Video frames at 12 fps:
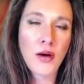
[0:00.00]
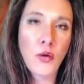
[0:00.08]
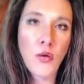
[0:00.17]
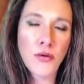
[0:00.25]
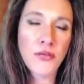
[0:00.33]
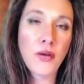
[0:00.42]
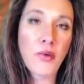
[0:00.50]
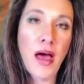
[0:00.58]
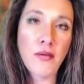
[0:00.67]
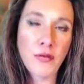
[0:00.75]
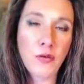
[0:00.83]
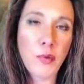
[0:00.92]
or some kind
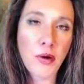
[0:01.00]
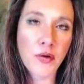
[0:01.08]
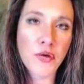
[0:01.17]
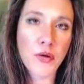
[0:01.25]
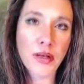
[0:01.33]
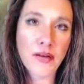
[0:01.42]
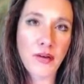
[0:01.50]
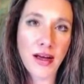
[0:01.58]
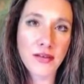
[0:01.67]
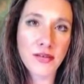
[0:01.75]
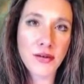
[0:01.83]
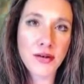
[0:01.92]
of spiritual
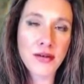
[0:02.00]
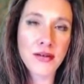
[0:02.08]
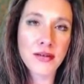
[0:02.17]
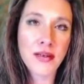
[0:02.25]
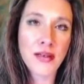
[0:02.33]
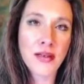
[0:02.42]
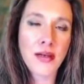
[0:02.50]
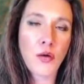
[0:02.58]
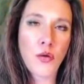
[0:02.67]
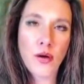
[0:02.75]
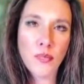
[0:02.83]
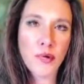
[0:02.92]
advisor
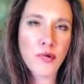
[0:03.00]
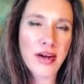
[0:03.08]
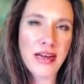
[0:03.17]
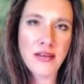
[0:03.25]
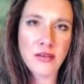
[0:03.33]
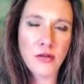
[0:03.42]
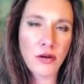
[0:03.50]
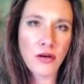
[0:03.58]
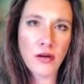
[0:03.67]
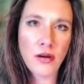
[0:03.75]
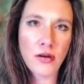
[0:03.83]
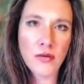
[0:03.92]
or a priest
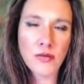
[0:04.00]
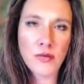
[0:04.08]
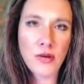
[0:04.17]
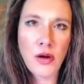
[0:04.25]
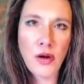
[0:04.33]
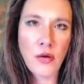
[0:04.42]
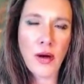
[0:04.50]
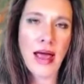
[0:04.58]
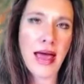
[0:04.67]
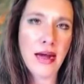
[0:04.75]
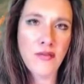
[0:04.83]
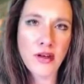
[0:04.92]
or a
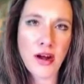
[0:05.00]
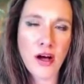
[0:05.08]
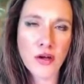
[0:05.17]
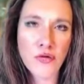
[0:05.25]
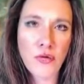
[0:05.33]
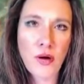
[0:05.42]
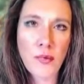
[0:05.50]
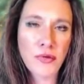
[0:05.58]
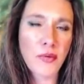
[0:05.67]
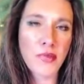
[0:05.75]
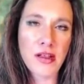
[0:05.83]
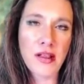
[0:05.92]
head of an ashram or
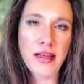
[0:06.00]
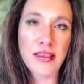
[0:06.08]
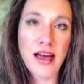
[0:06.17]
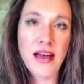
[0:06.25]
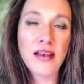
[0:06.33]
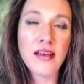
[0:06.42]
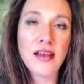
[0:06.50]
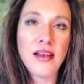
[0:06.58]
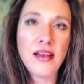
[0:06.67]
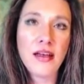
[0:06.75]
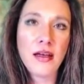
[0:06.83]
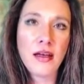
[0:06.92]
something like that
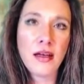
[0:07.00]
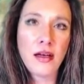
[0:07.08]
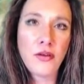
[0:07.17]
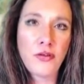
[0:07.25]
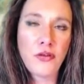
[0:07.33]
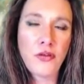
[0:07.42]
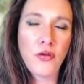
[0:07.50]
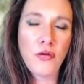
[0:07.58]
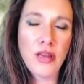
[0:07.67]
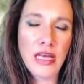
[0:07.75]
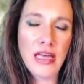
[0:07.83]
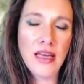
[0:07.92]
to
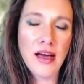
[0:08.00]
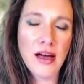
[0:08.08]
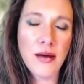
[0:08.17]
the